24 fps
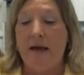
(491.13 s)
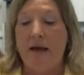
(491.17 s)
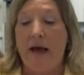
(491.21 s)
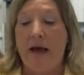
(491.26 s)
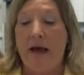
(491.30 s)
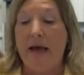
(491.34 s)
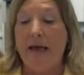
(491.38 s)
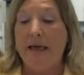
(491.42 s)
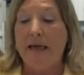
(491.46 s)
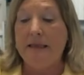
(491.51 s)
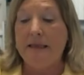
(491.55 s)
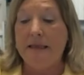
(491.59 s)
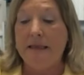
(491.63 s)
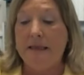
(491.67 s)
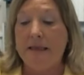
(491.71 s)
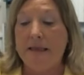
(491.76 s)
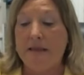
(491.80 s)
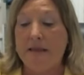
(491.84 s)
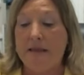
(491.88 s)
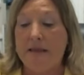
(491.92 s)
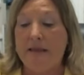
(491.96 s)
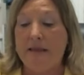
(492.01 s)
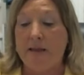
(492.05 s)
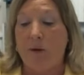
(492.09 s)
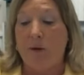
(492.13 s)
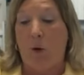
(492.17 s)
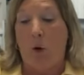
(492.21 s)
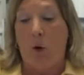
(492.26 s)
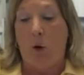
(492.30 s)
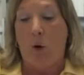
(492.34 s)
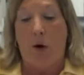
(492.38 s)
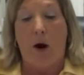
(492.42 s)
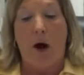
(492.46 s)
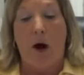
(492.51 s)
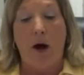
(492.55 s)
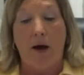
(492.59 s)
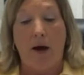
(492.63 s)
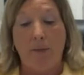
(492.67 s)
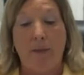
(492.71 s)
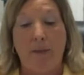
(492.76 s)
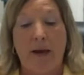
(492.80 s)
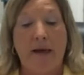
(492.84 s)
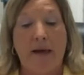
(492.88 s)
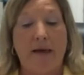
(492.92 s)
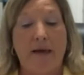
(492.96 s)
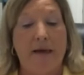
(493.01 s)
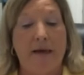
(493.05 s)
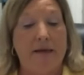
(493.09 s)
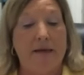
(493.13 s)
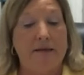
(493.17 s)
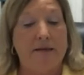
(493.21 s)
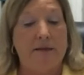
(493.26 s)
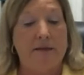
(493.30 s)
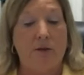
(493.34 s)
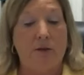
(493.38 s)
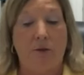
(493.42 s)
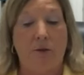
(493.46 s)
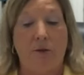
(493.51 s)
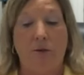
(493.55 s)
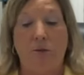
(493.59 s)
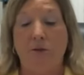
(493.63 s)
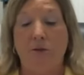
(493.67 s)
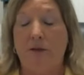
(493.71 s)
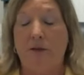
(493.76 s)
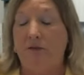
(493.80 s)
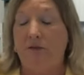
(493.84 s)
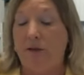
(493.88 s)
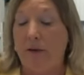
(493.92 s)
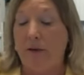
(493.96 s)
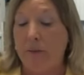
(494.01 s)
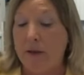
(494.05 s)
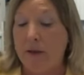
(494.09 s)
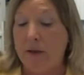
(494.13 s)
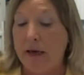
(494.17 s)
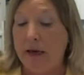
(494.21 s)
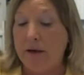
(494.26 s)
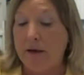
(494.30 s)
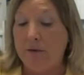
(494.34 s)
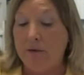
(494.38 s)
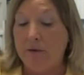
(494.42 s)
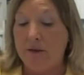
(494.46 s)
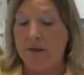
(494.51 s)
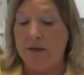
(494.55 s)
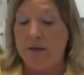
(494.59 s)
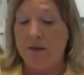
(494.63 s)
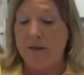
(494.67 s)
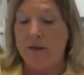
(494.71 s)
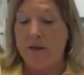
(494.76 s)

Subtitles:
AEDs or automated external defibrillators.